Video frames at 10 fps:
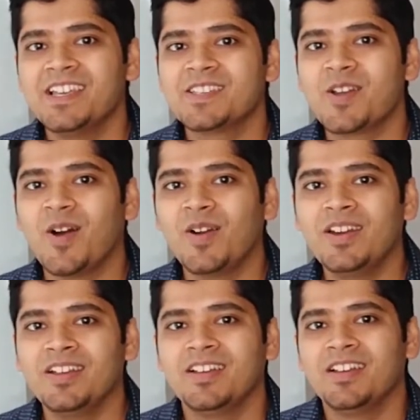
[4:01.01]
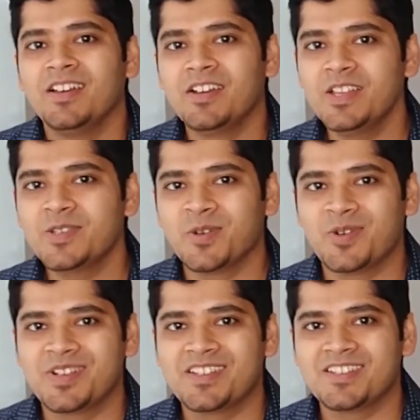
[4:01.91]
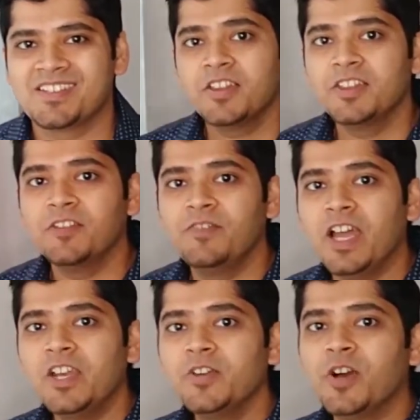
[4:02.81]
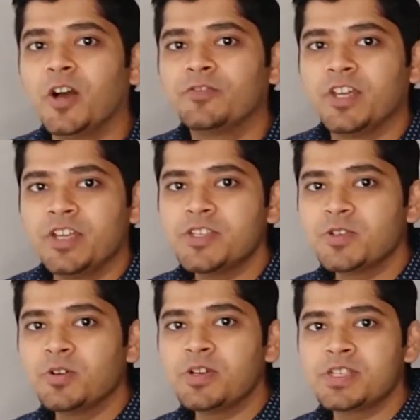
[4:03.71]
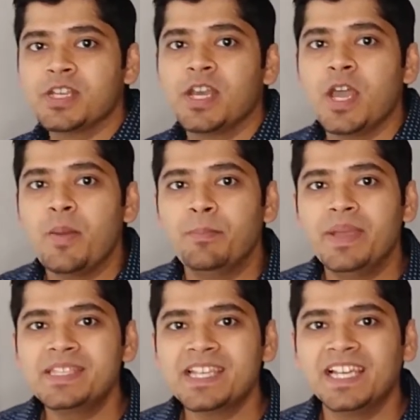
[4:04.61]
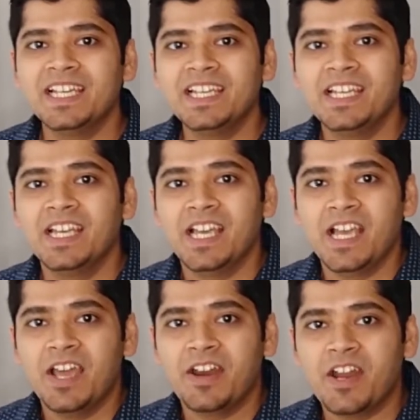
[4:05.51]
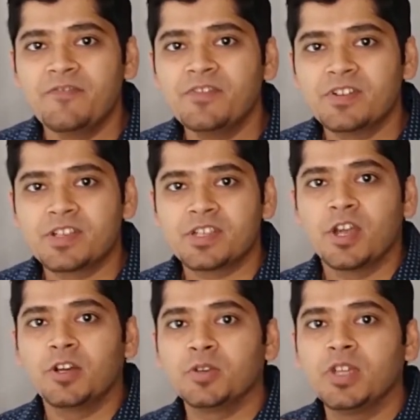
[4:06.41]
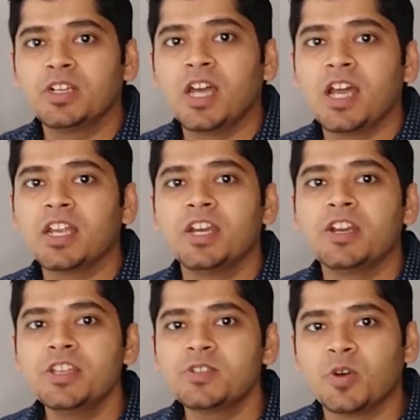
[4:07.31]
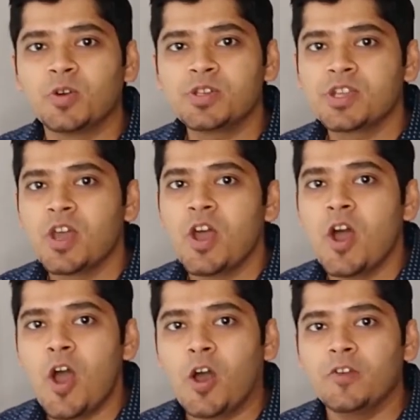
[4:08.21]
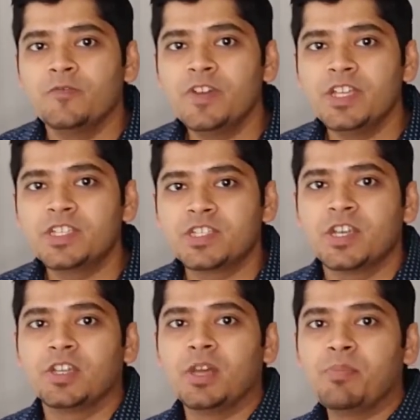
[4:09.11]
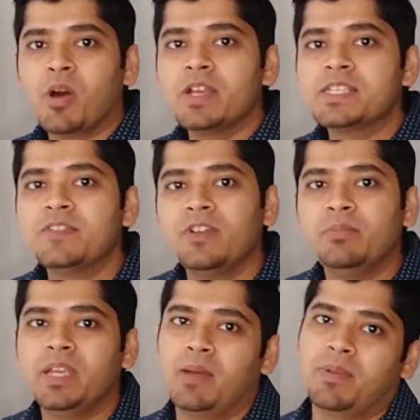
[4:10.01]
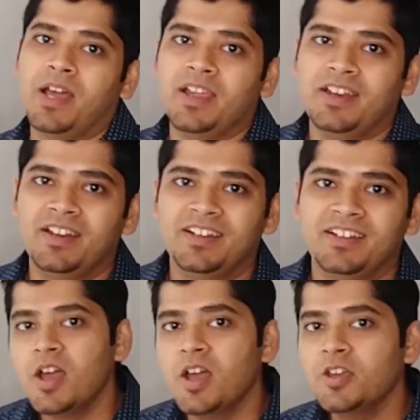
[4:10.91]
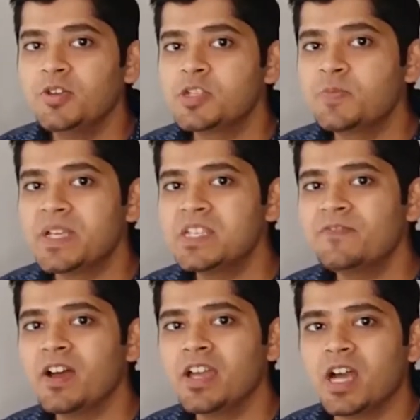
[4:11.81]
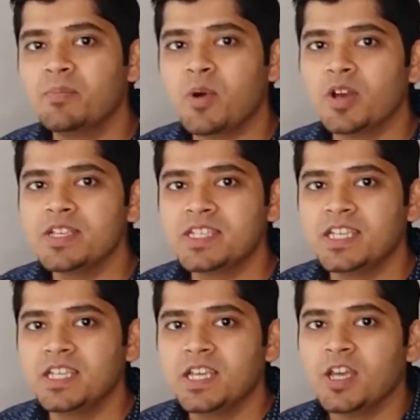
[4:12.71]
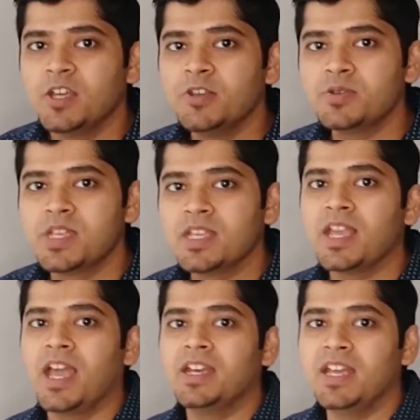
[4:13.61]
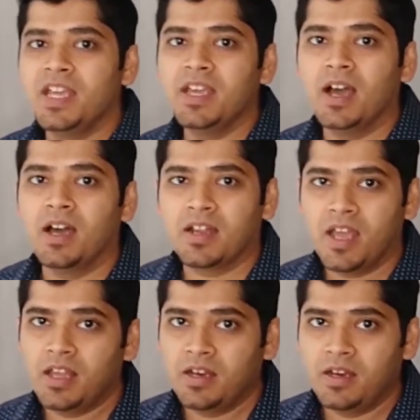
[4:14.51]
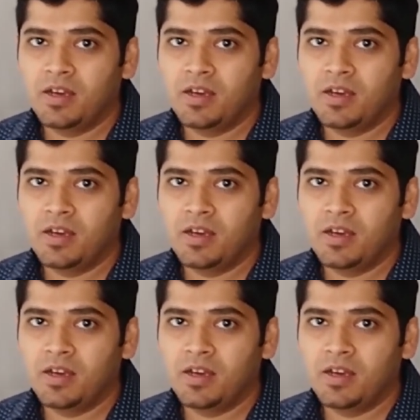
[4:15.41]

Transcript: is called resource. The value of the resource basically refers to the target resource on which the policy will be applied. You specify a policy using an ARN.